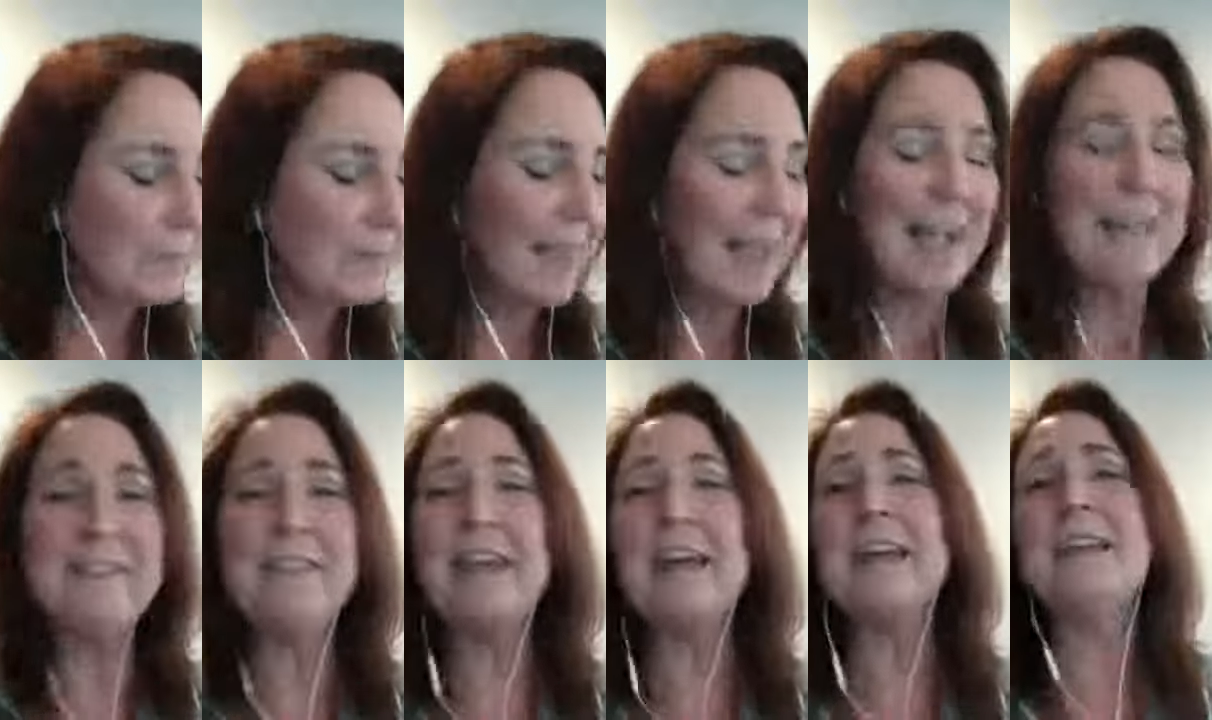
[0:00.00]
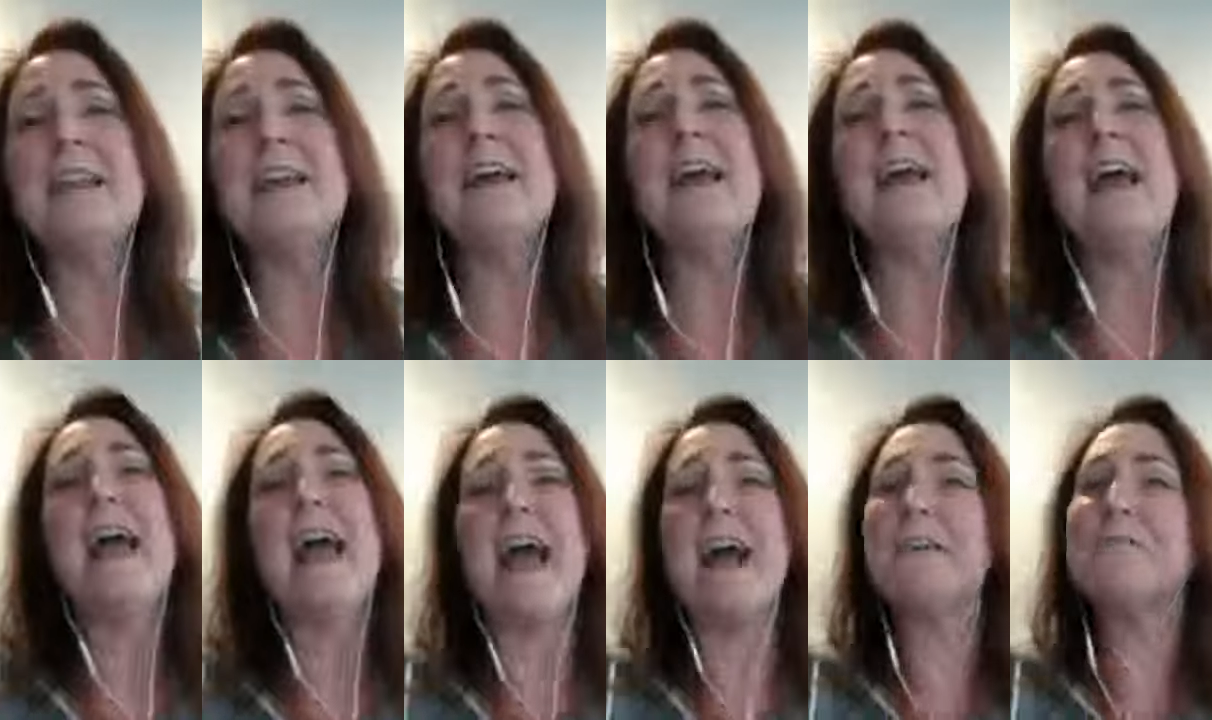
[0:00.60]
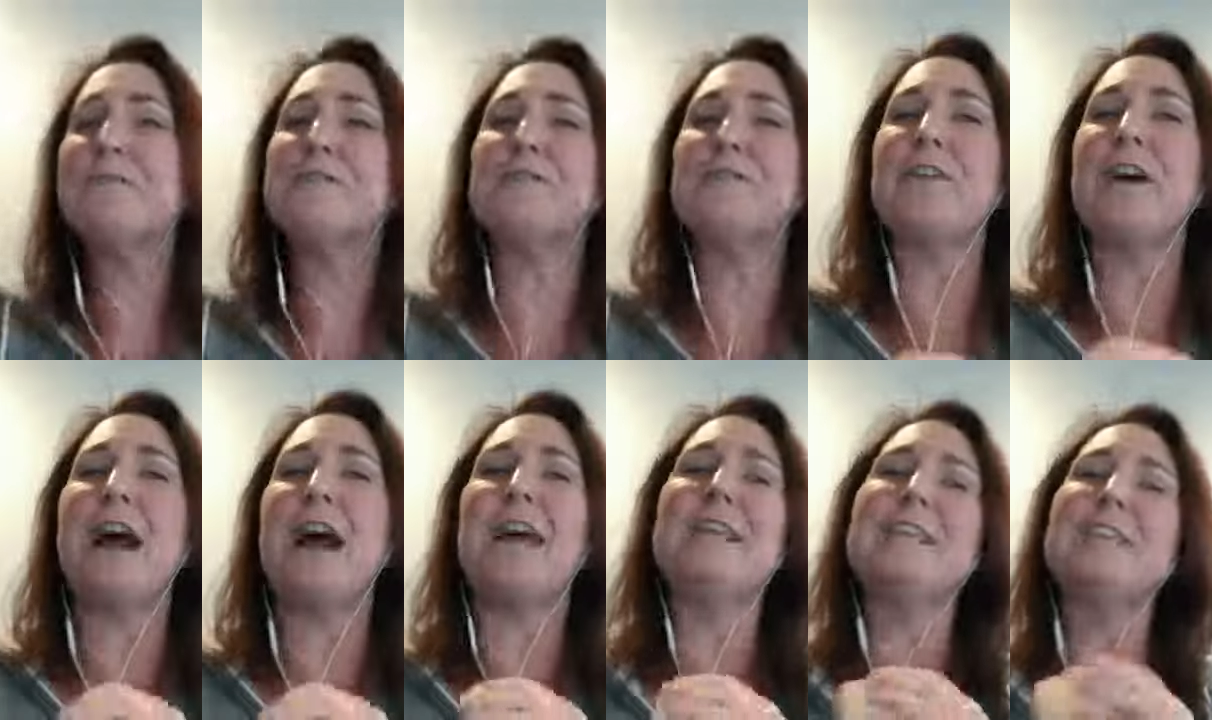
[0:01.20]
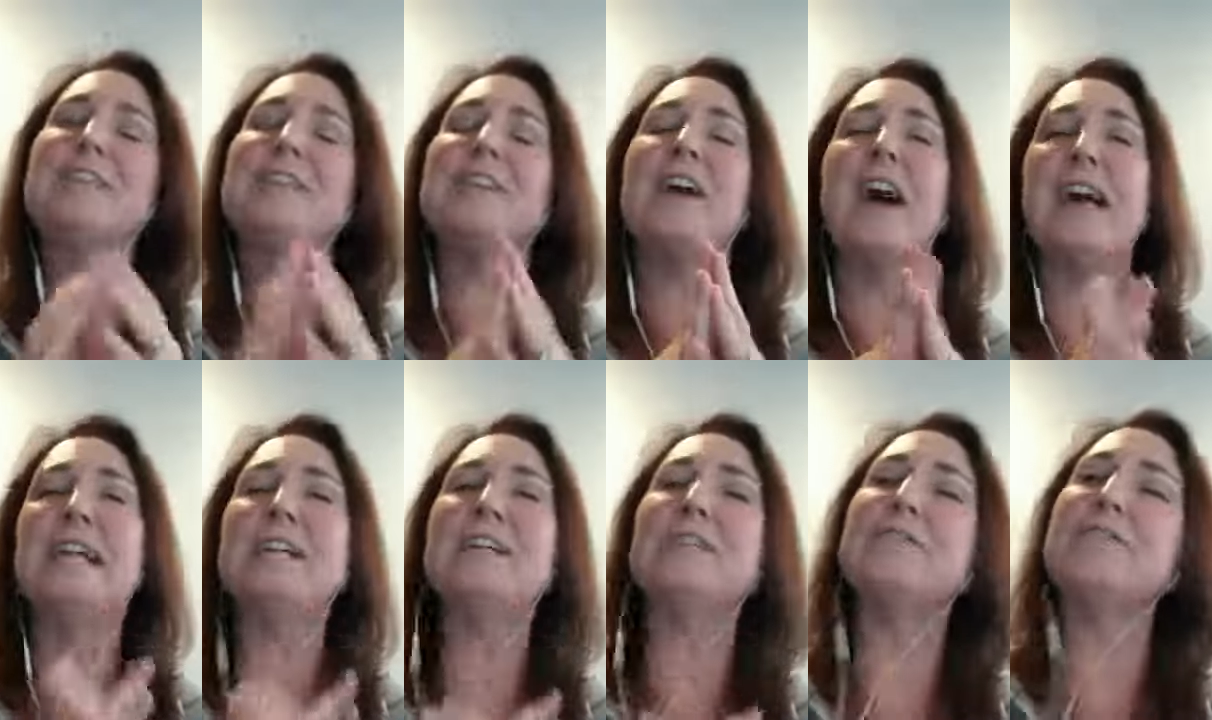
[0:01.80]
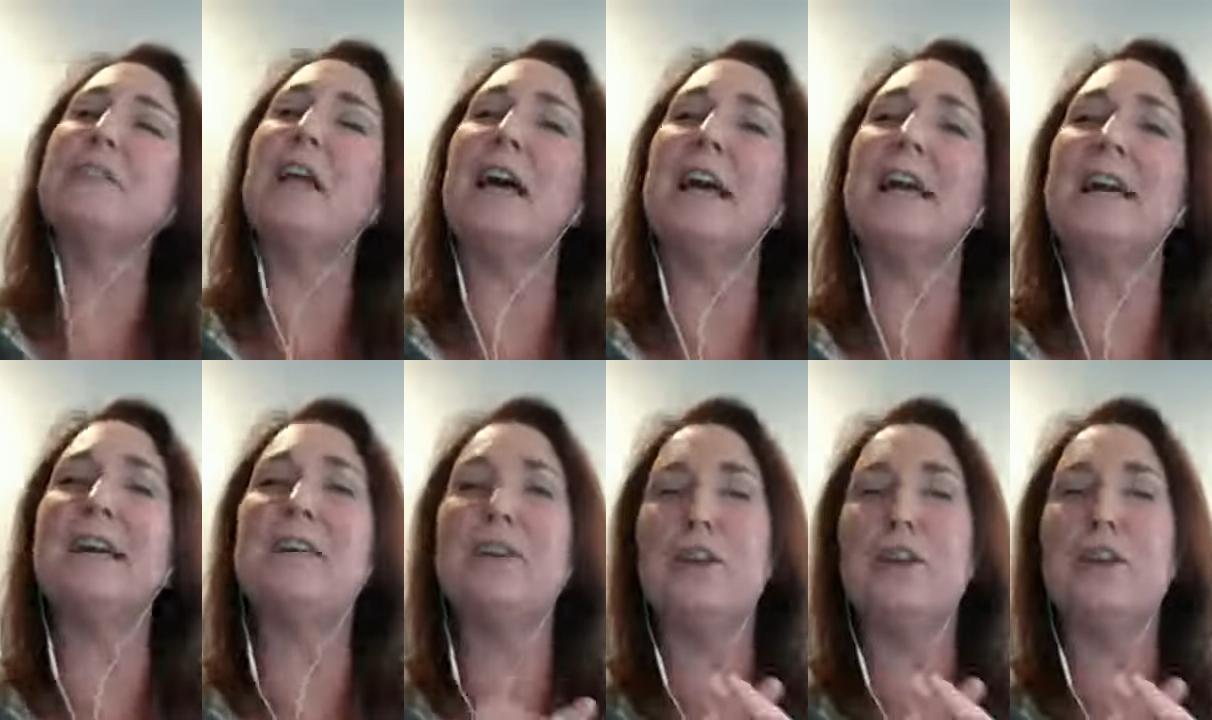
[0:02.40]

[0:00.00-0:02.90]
And then after that, it's kind of like,